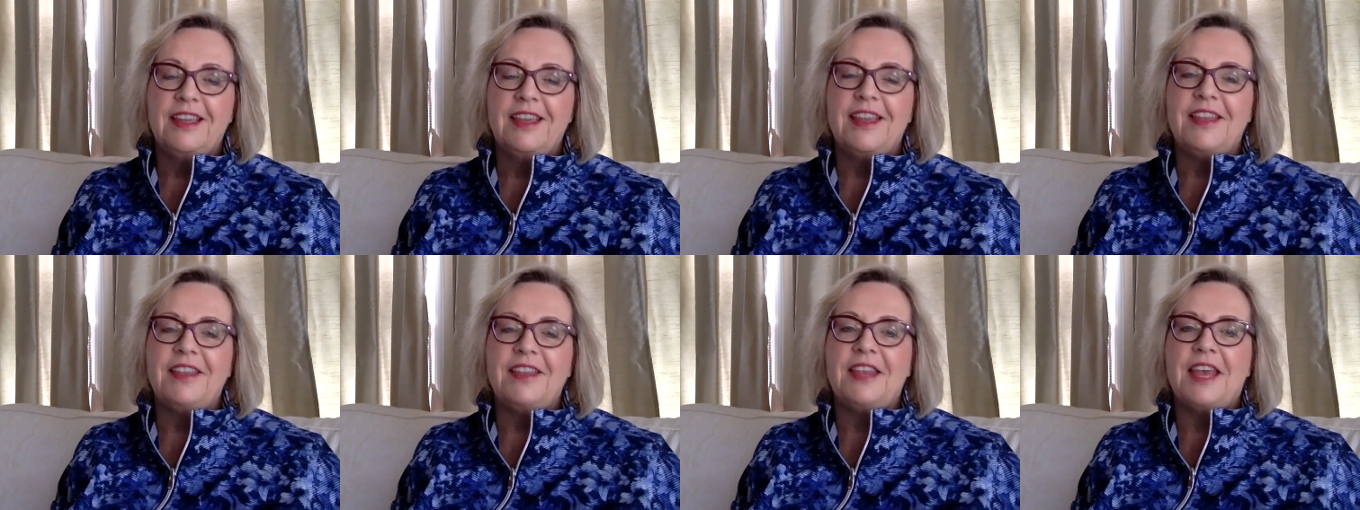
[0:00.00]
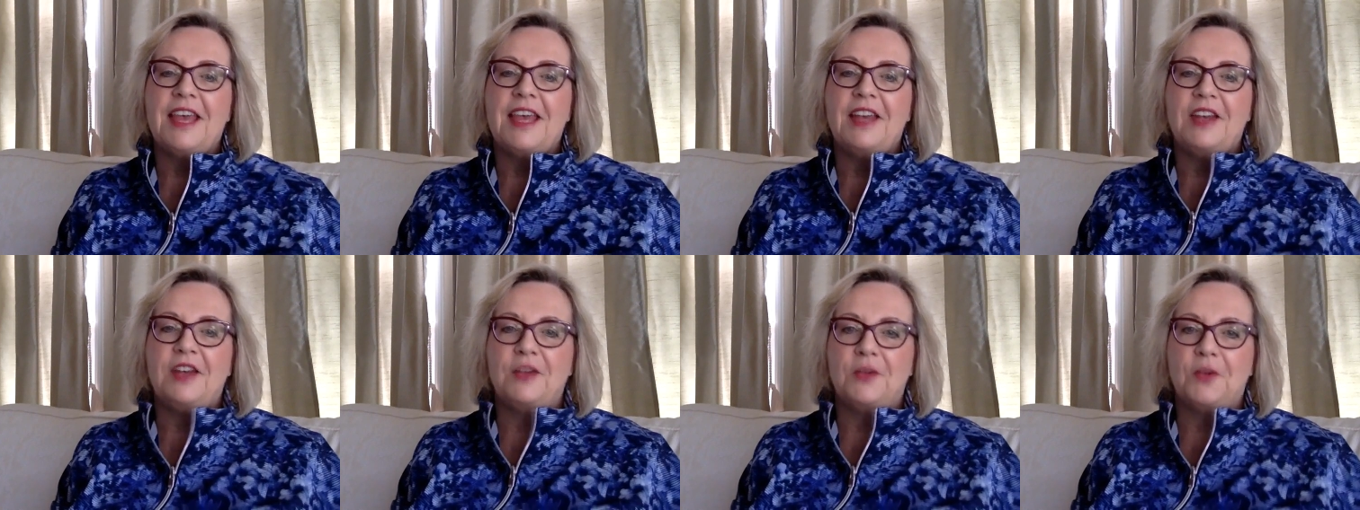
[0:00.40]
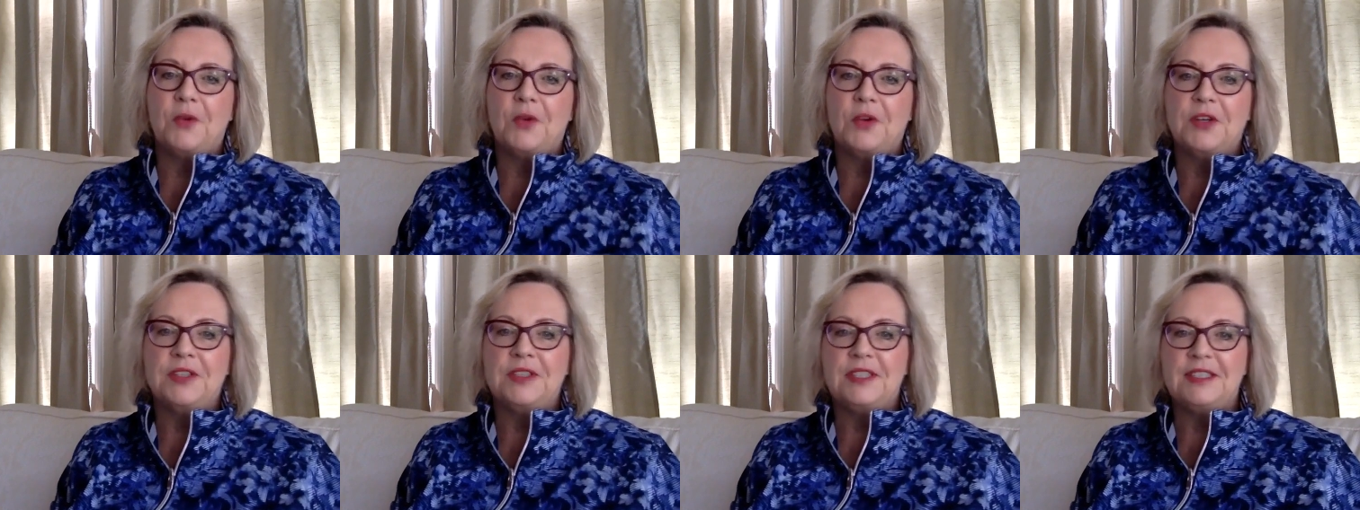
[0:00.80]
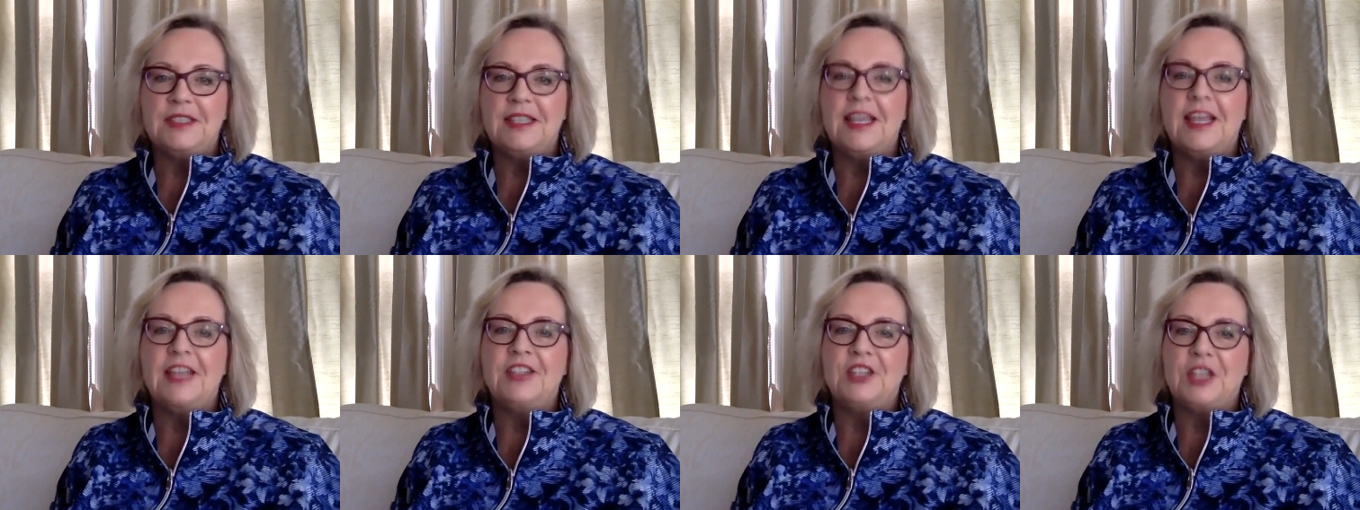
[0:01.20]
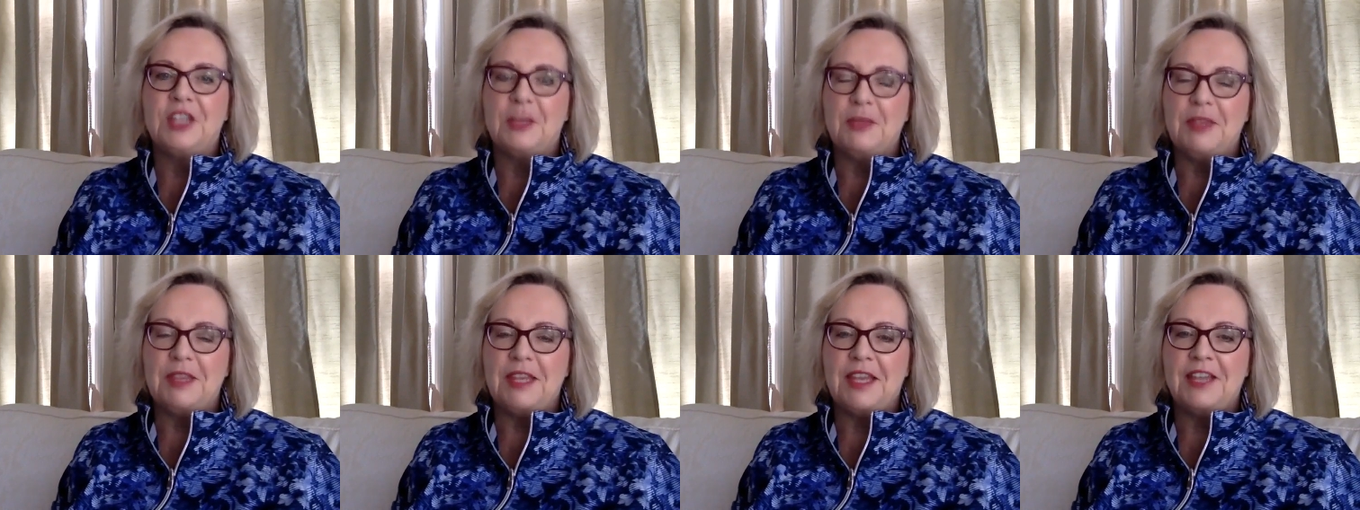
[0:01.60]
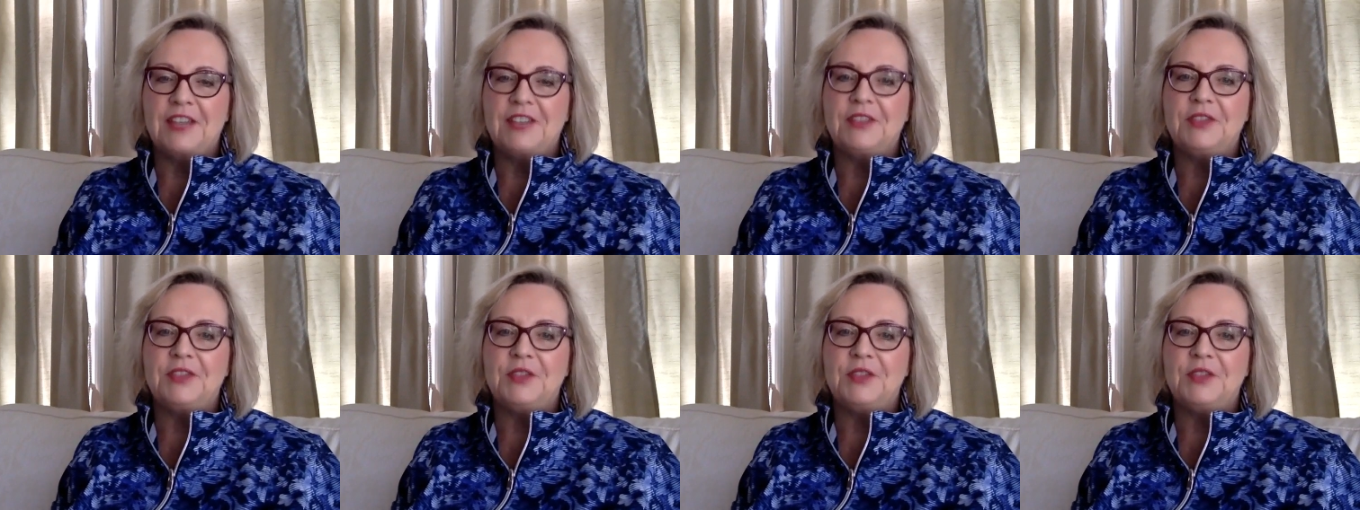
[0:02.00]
And that, of course, is catching them in the act